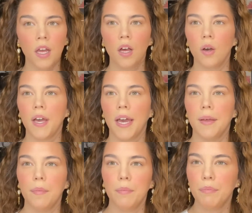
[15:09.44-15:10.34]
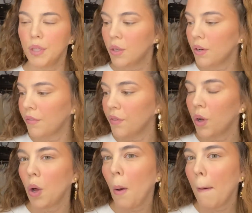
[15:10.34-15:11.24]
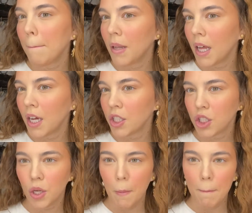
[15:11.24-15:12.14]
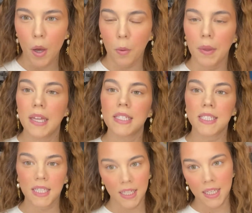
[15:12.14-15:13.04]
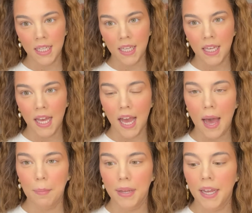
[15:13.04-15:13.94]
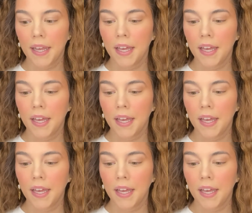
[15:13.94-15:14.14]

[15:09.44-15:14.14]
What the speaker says: Okay, beautiful blush moment happening.